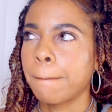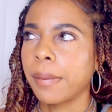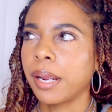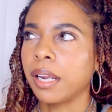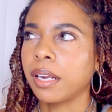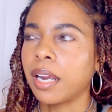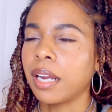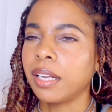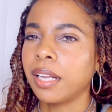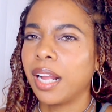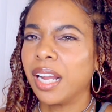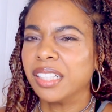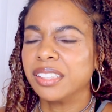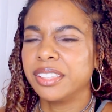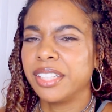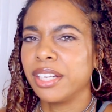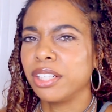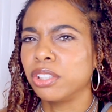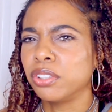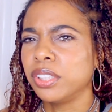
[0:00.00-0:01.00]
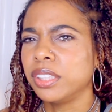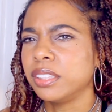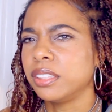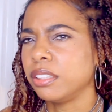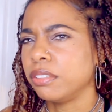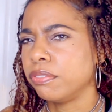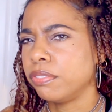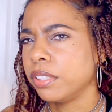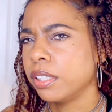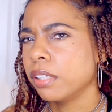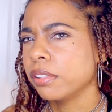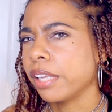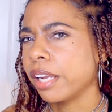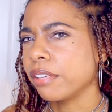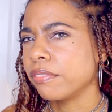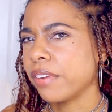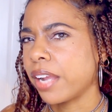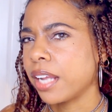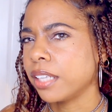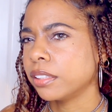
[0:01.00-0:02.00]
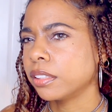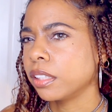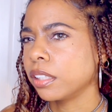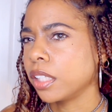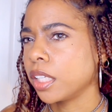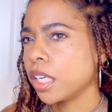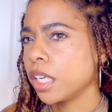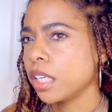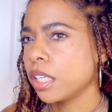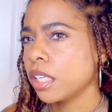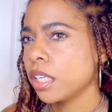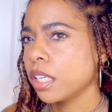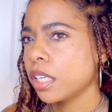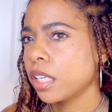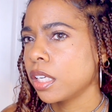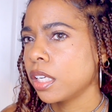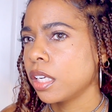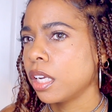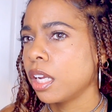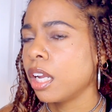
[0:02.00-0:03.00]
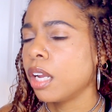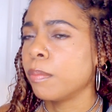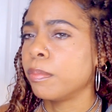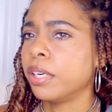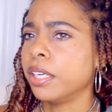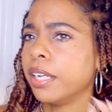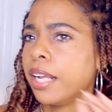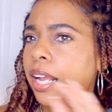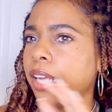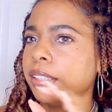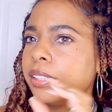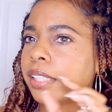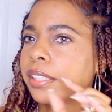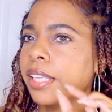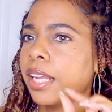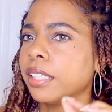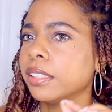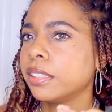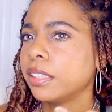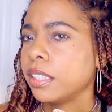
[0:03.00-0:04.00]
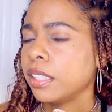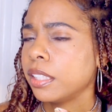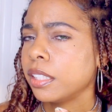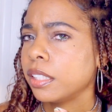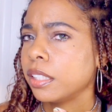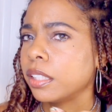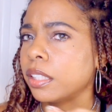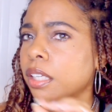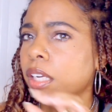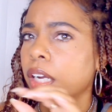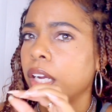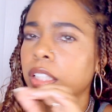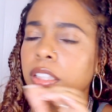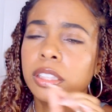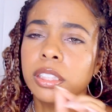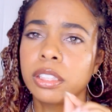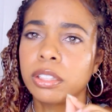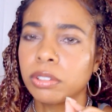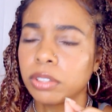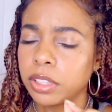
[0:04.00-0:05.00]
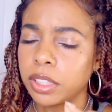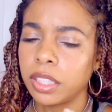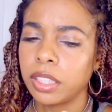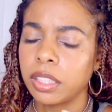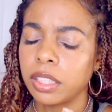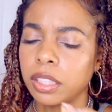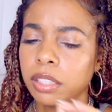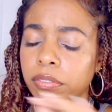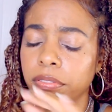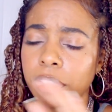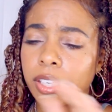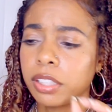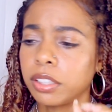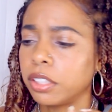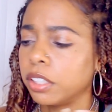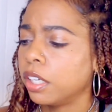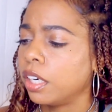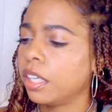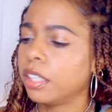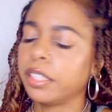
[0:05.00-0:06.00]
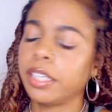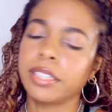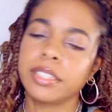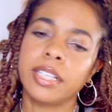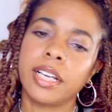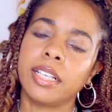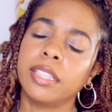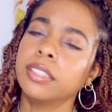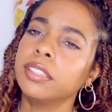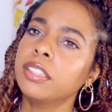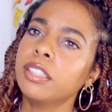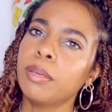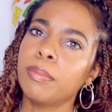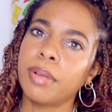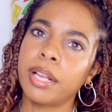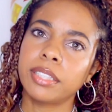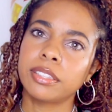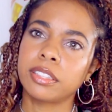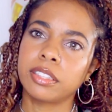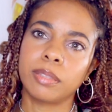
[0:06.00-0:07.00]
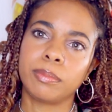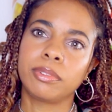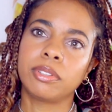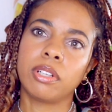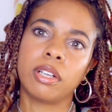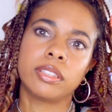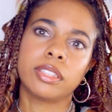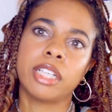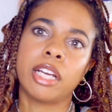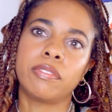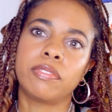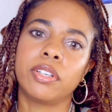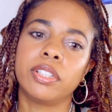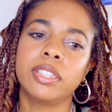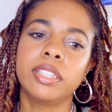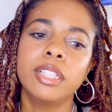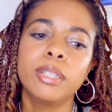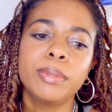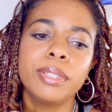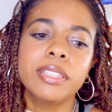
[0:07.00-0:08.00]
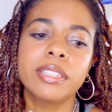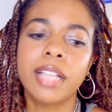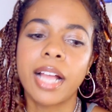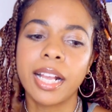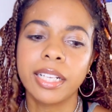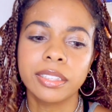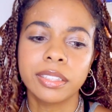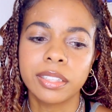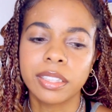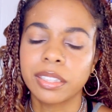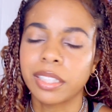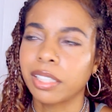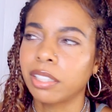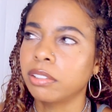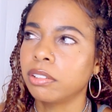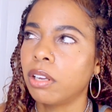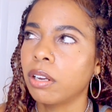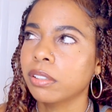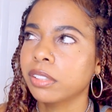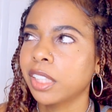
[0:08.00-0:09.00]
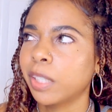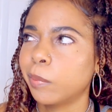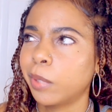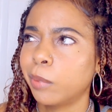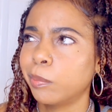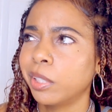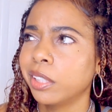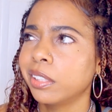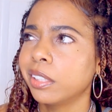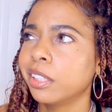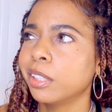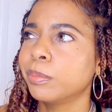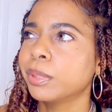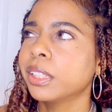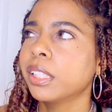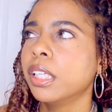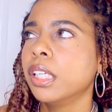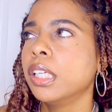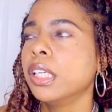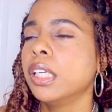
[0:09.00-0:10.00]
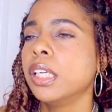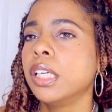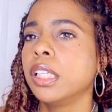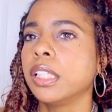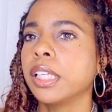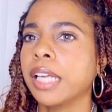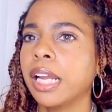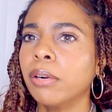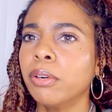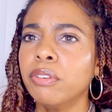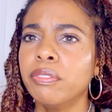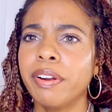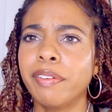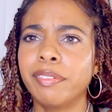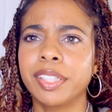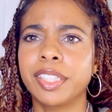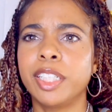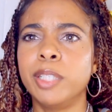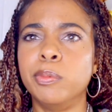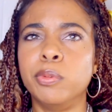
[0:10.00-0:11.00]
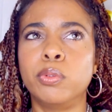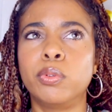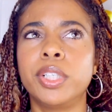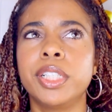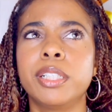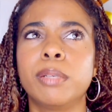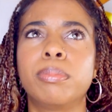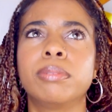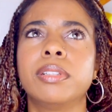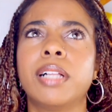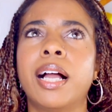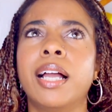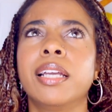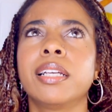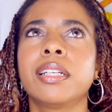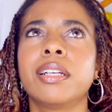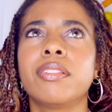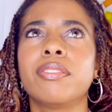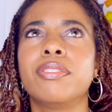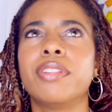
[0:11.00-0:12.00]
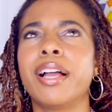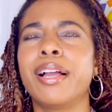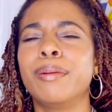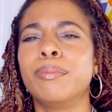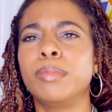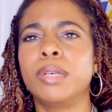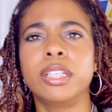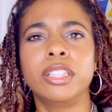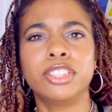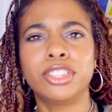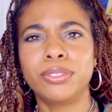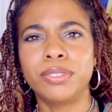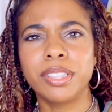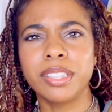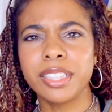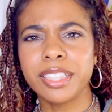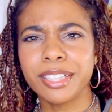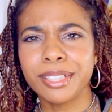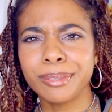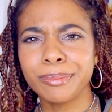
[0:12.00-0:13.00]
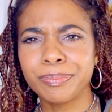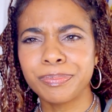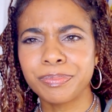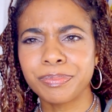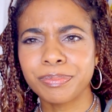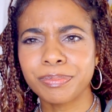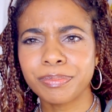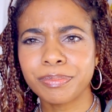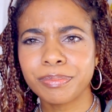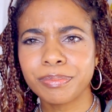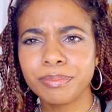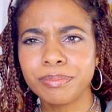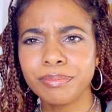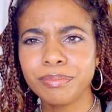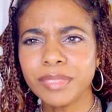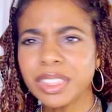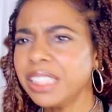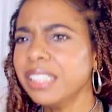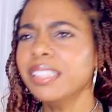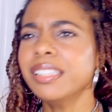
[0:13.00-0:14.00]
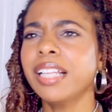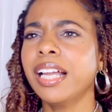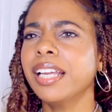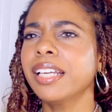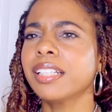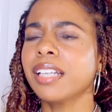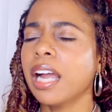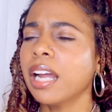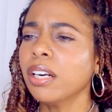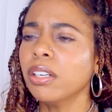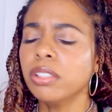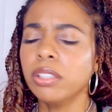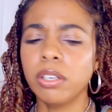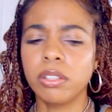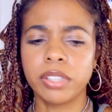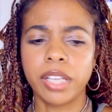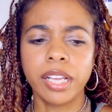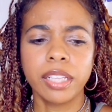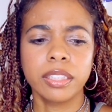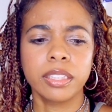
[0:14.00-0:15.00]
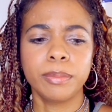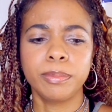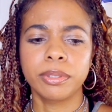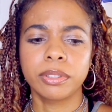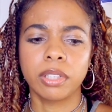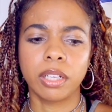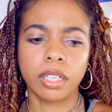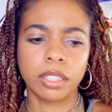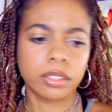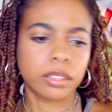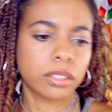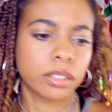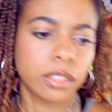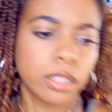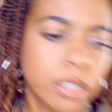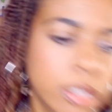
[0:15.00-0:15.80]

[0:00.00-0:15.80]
it kind of has that greasy feel like Vaseline, but then it has like that tint, a little tint of color. Like, yeah, it's the best lip gloss ever. And then it be lasting like a long time on my lips. Like, I don't even have to keep reapplying it that much, really. Like, I don't know, that lip gloss,